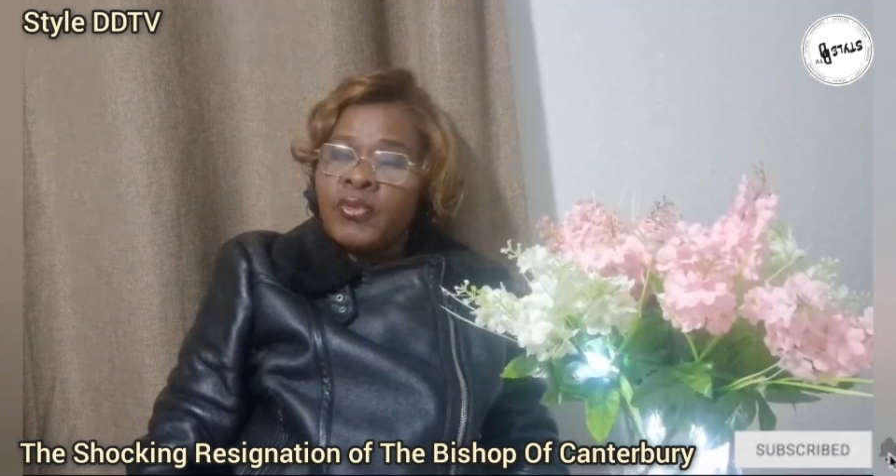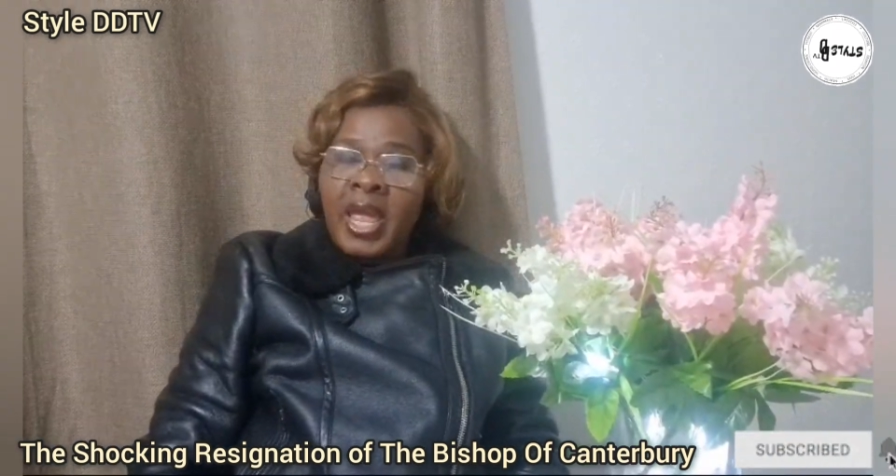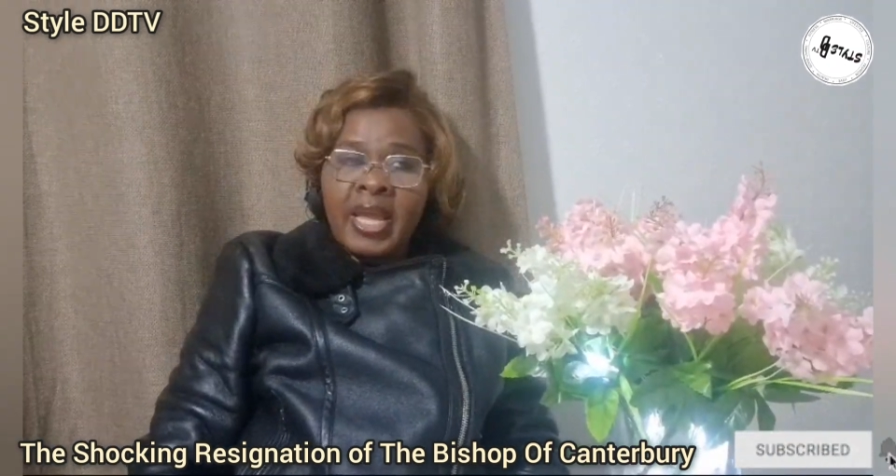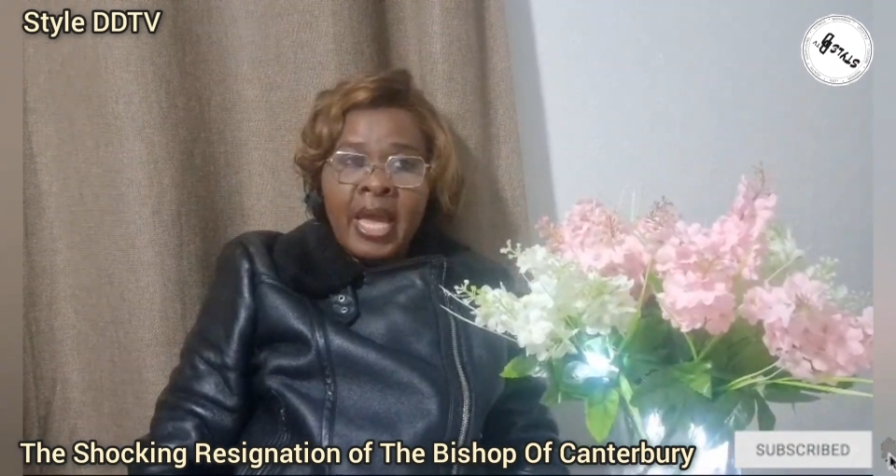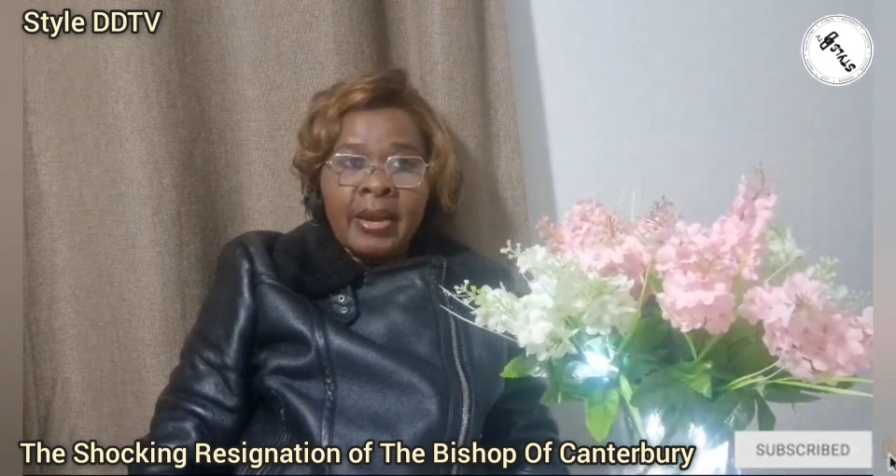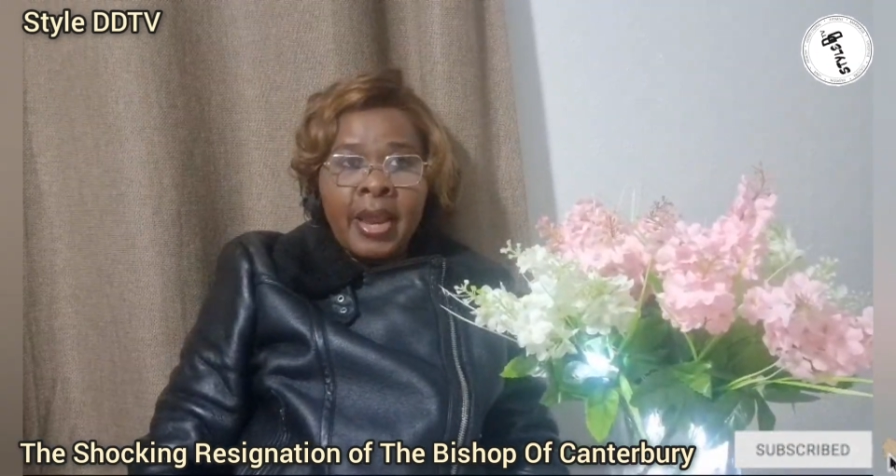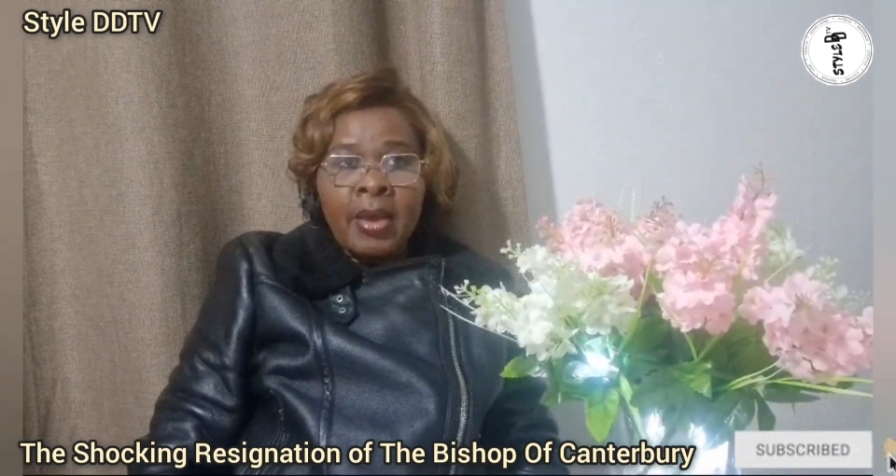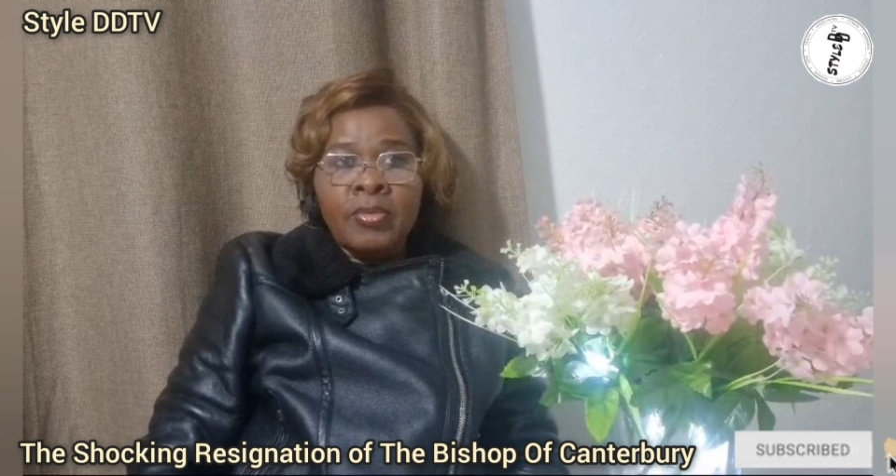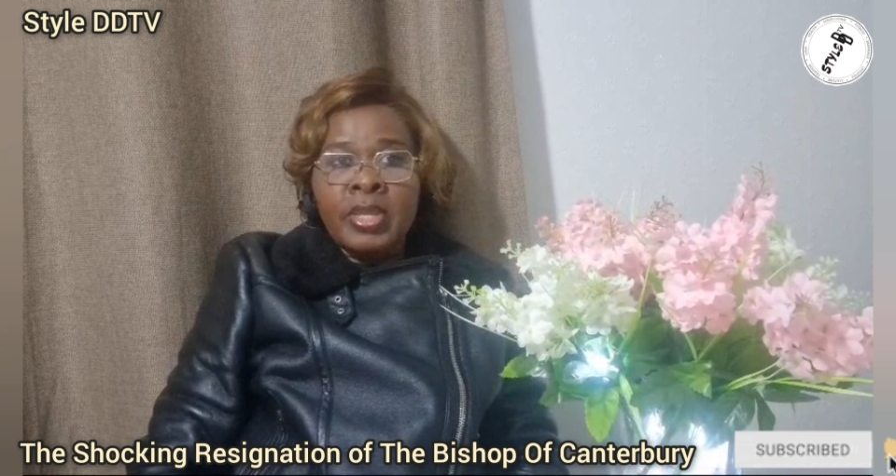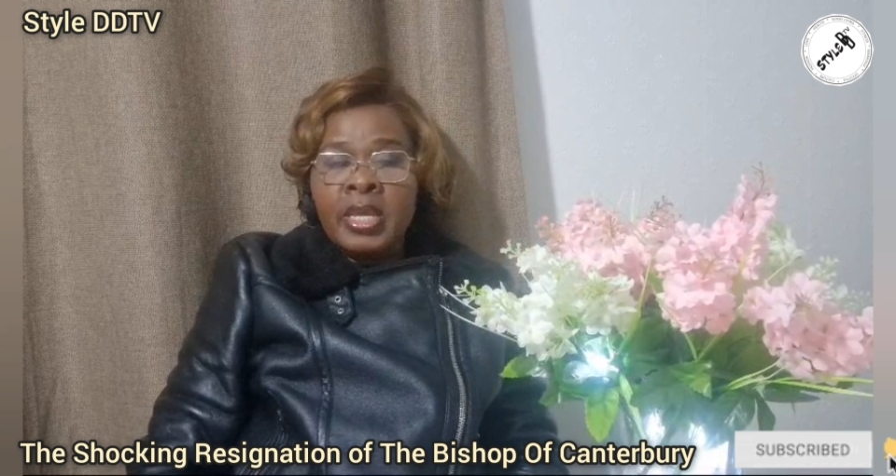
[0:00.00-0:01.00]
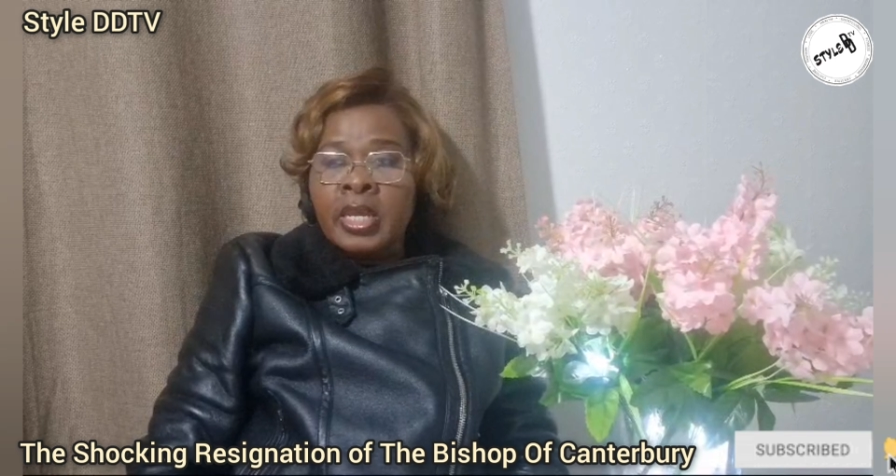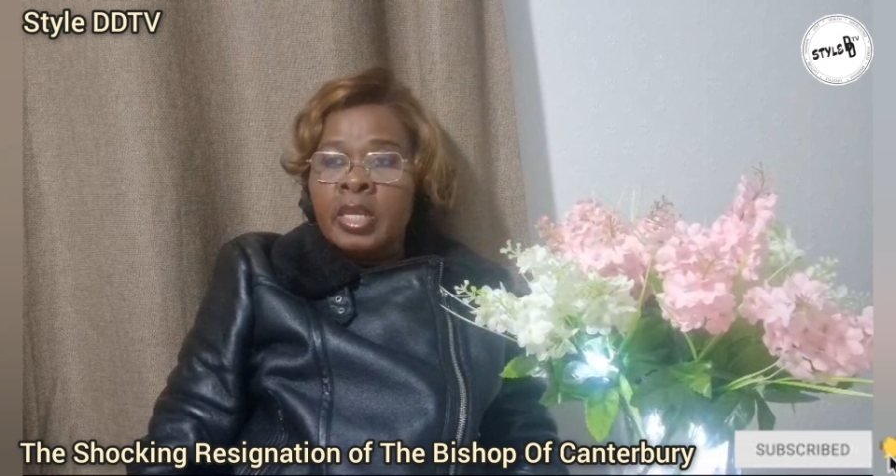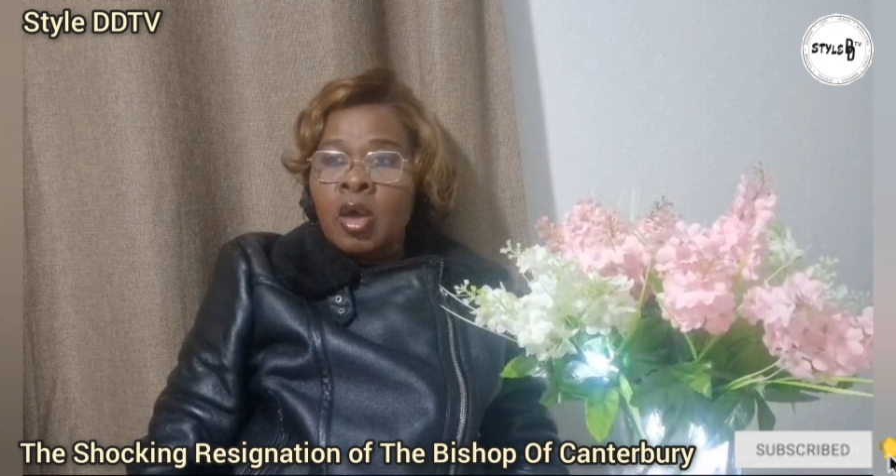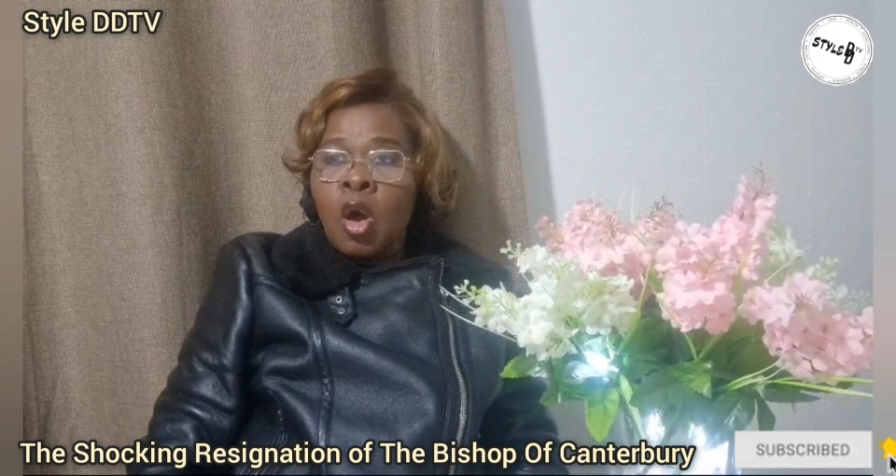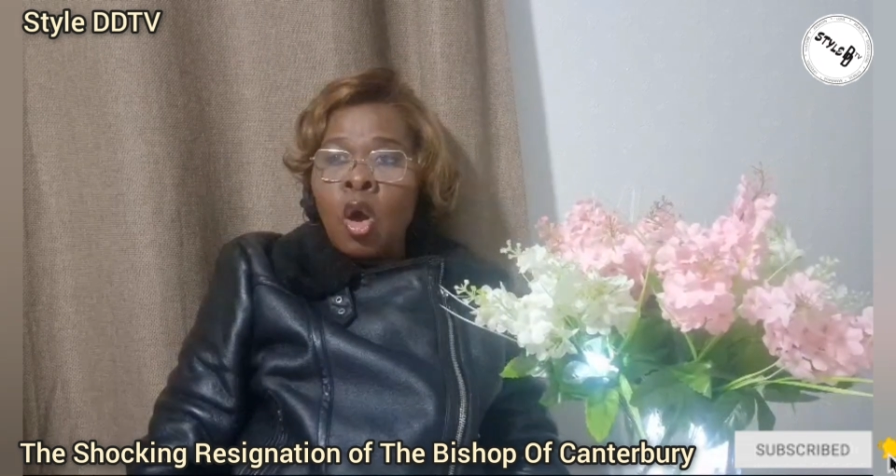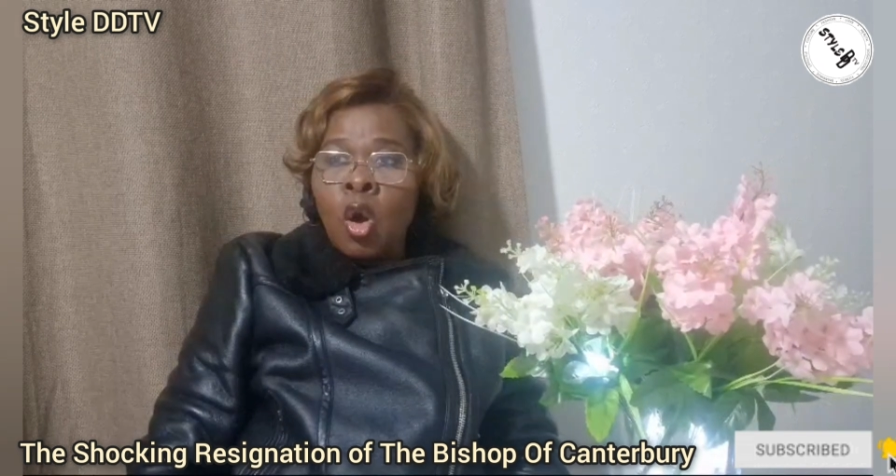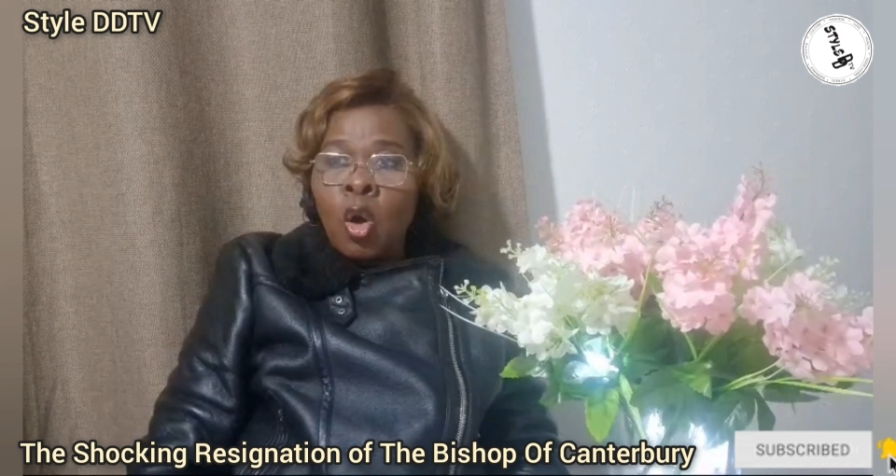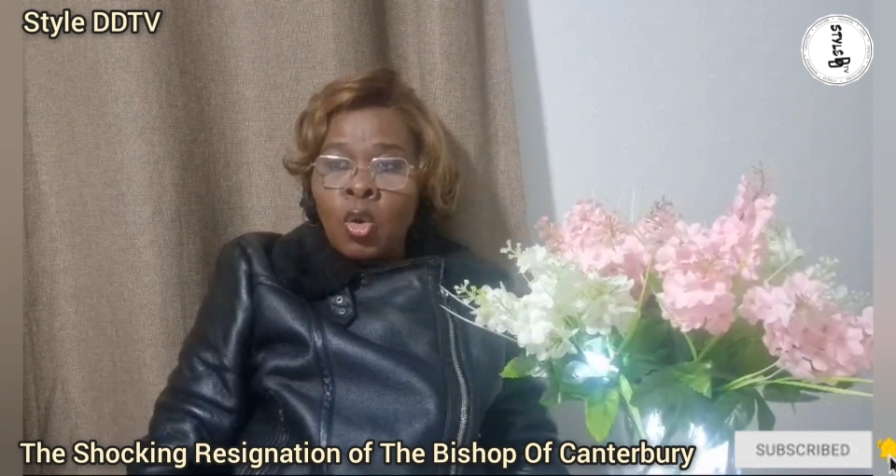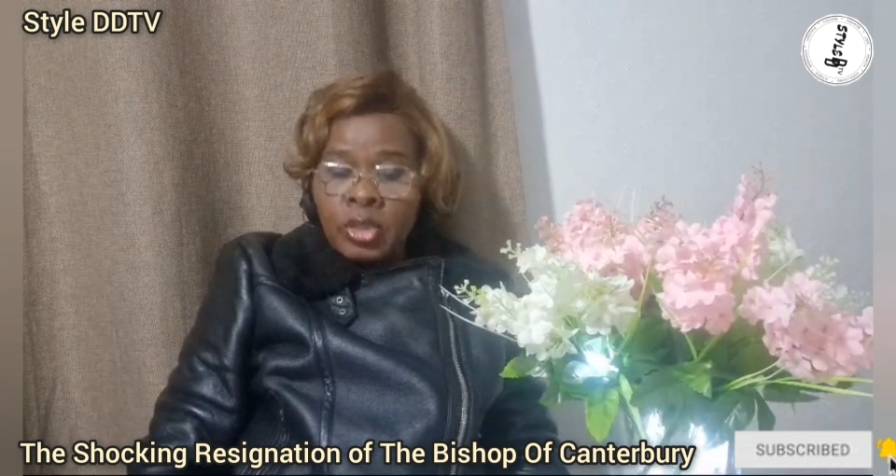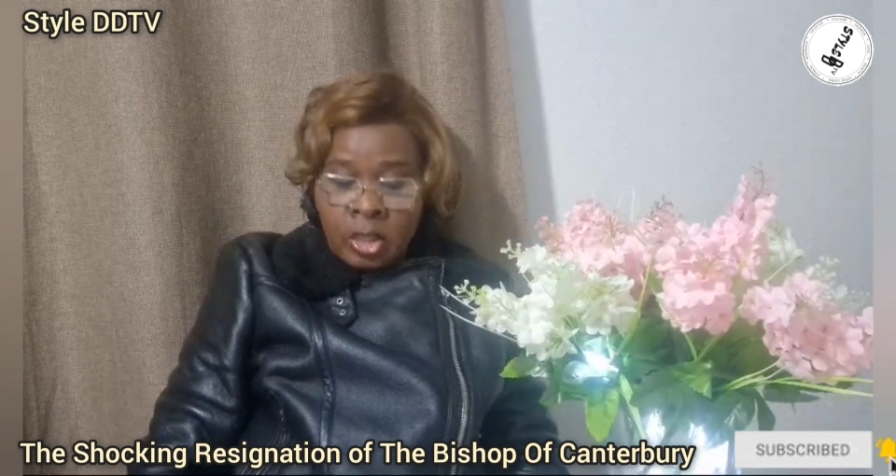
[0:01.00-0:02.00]
flying around in
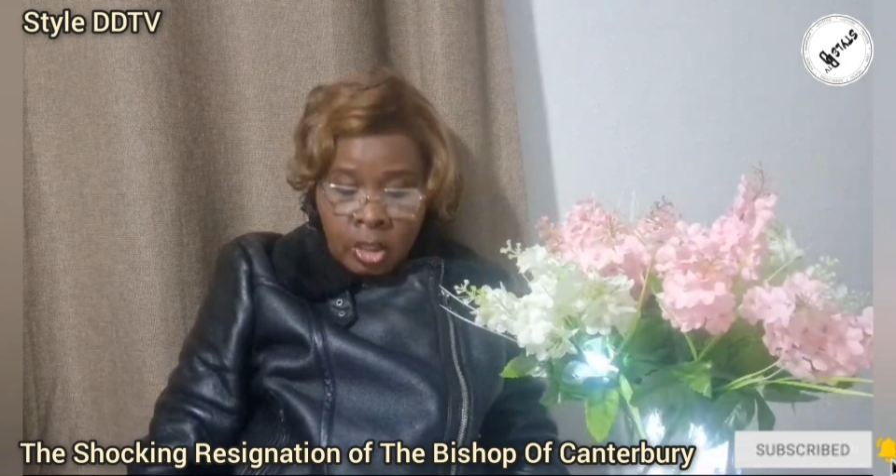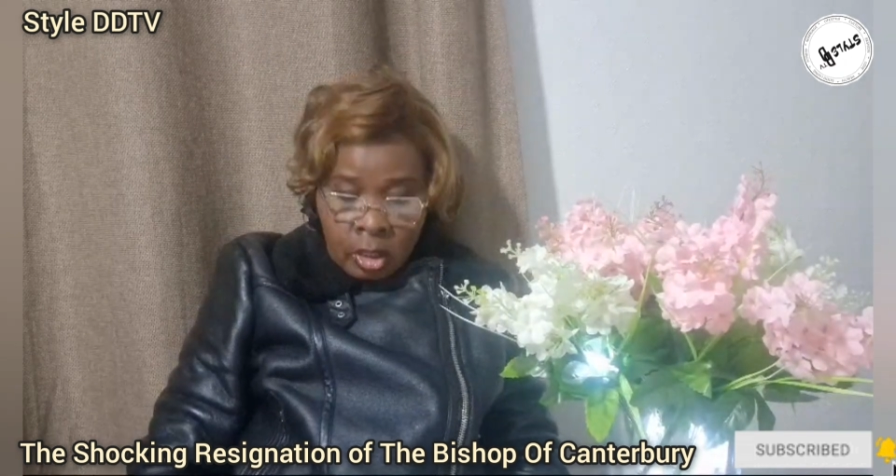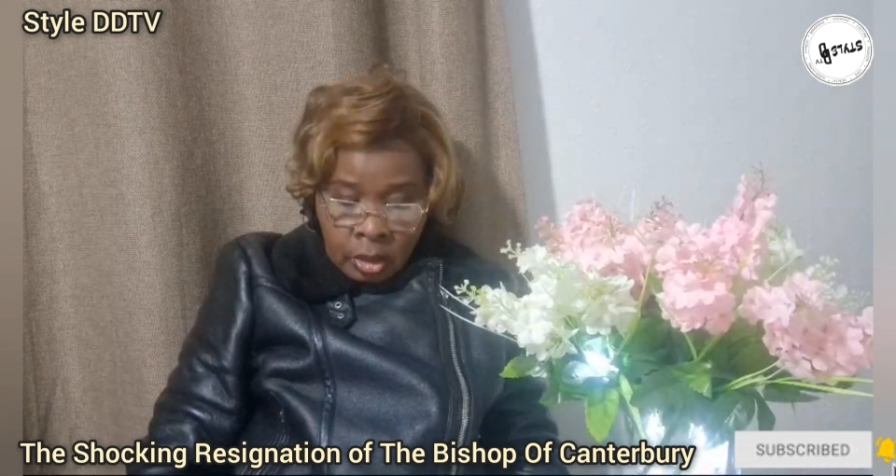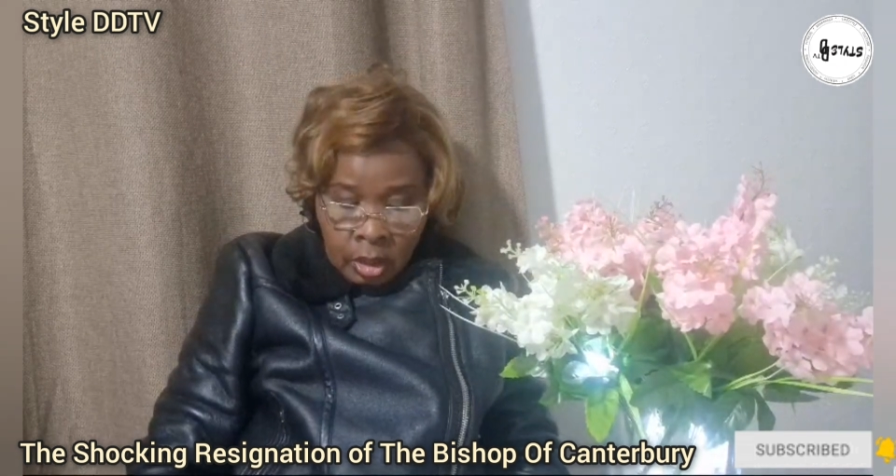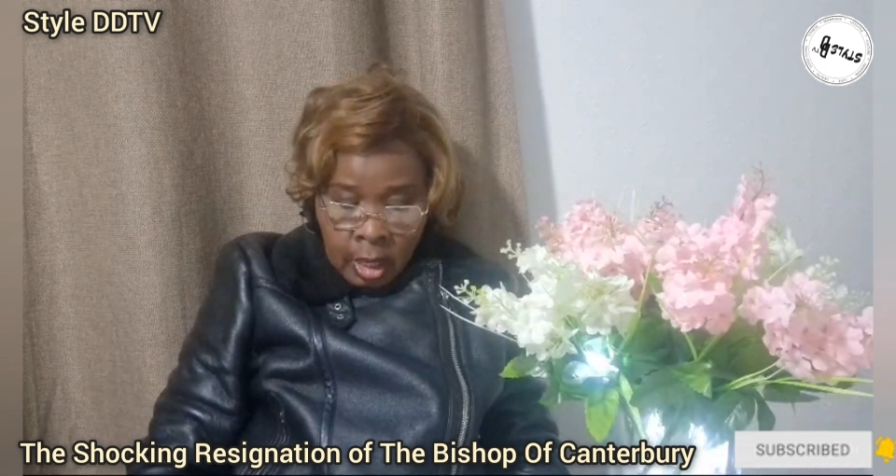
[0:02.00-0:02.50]
all the